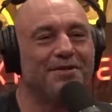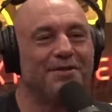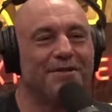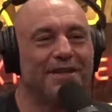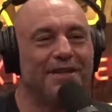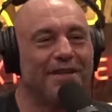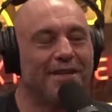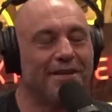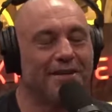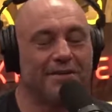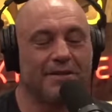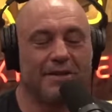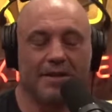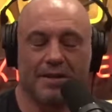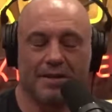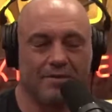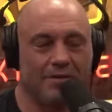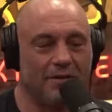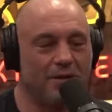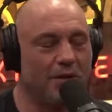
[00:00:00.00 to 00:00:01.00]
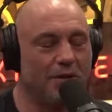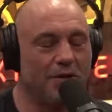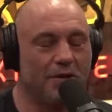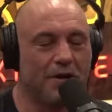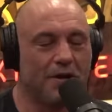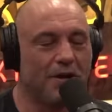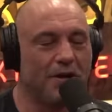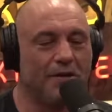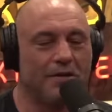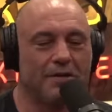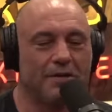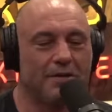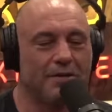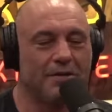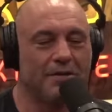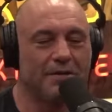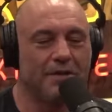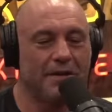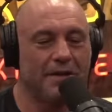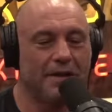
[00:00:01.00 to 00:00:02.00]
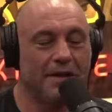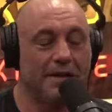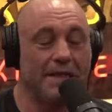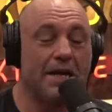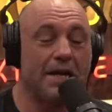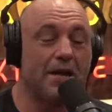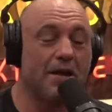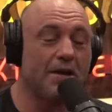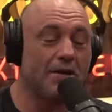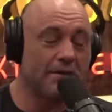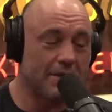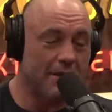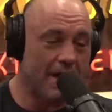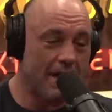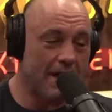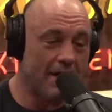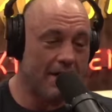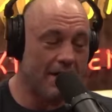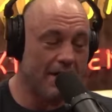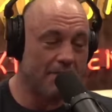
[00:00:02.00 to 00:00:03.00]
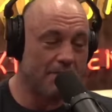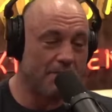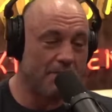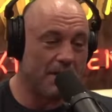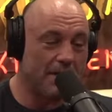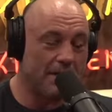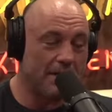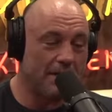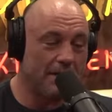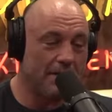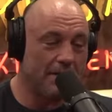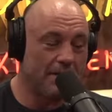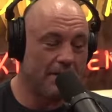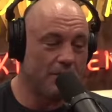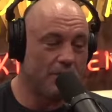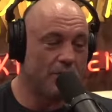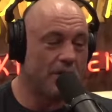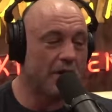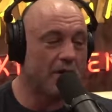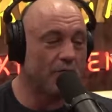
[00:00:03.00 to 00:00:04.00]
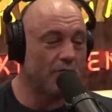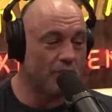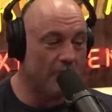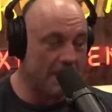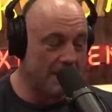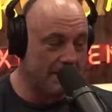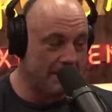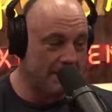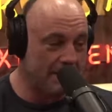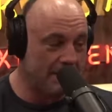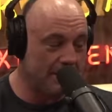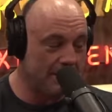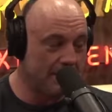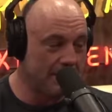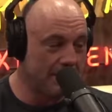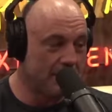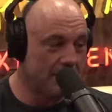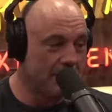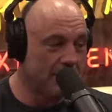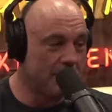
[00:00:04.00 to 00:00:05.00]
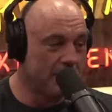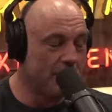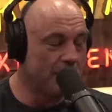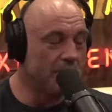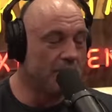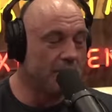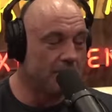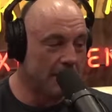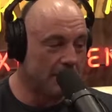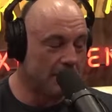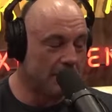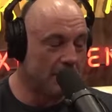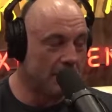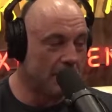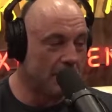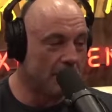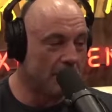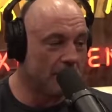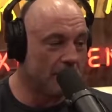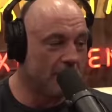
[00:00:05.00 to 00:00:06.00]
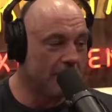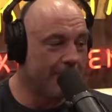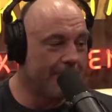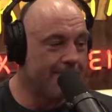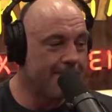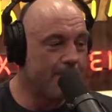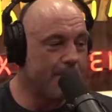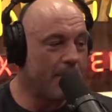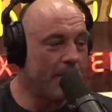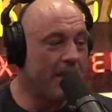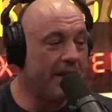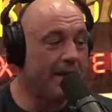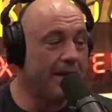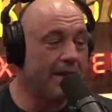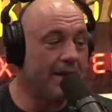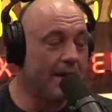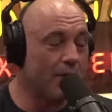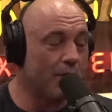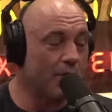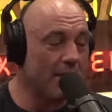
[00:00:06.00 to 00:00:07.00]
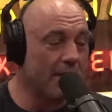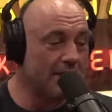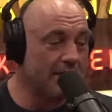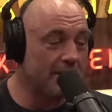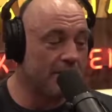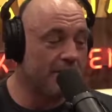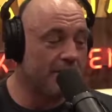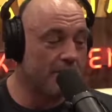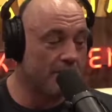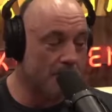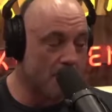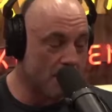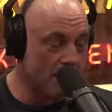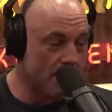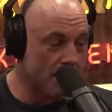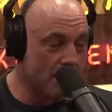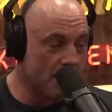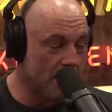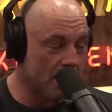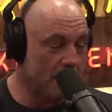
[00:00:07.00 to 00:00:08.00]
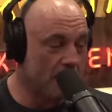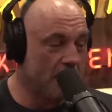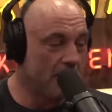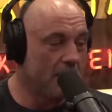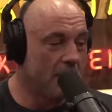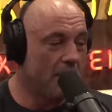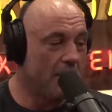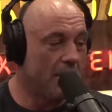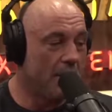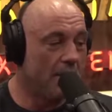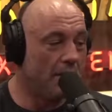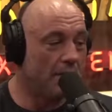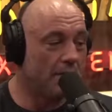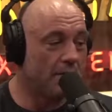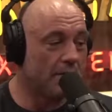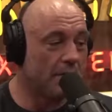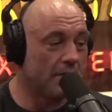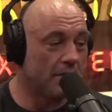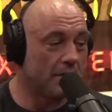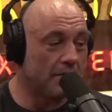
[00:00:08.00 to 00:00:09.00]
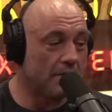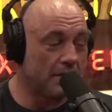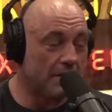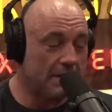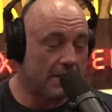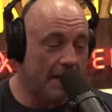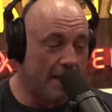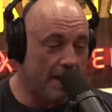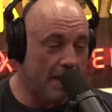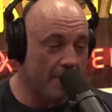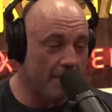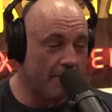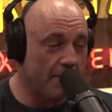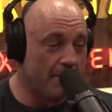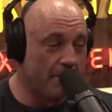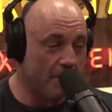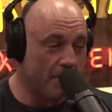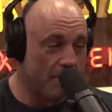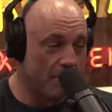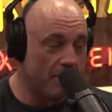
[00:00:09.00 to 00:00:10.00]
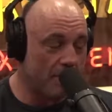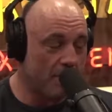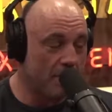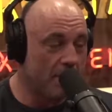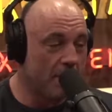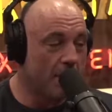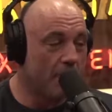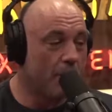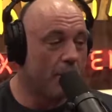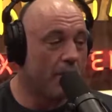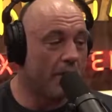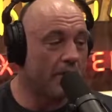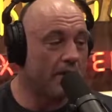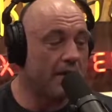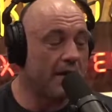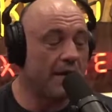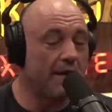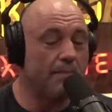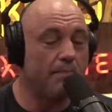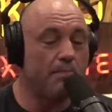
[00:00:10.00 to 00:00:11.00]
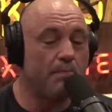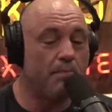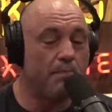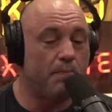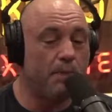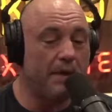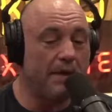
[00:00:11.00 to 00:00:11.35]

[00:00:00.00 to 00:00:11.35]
And I was like, no Coke. And then I also had another buddy who got arrested, who was selling Coke, and he got arrested for murder. And this was a scary murder where they beat.